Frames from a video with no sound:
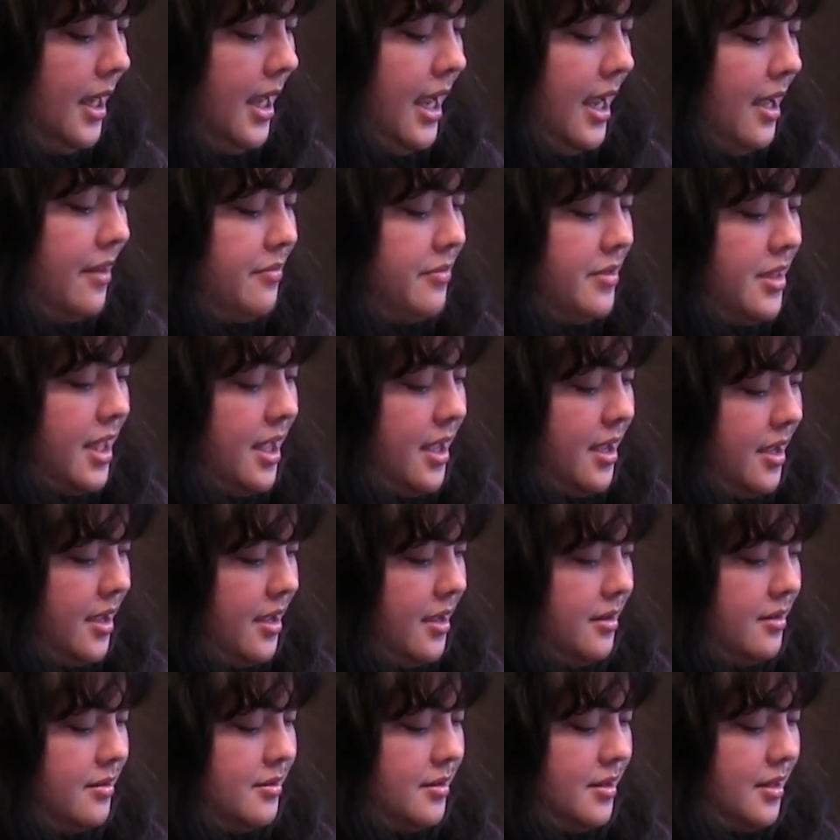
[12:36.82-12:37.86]
And
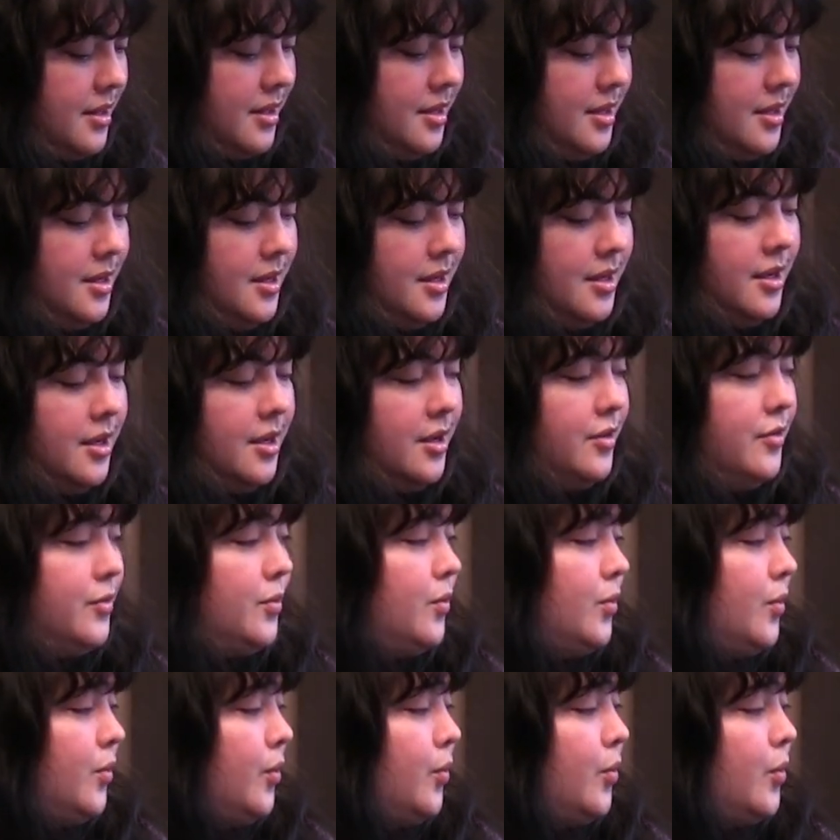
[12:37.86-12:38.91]
then
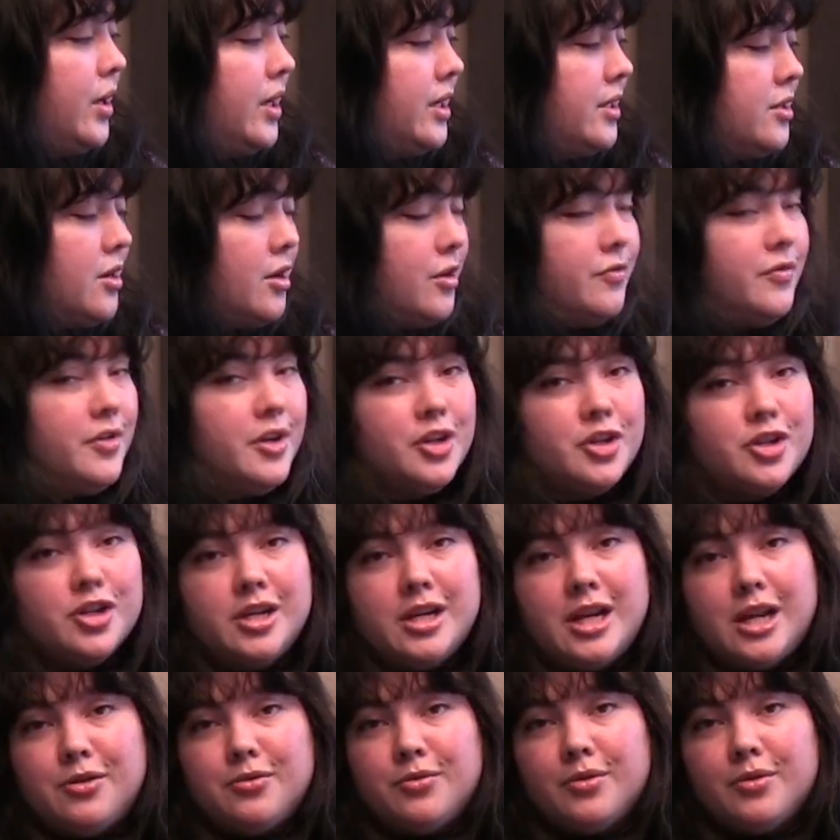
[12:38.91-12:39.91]
one nonfiction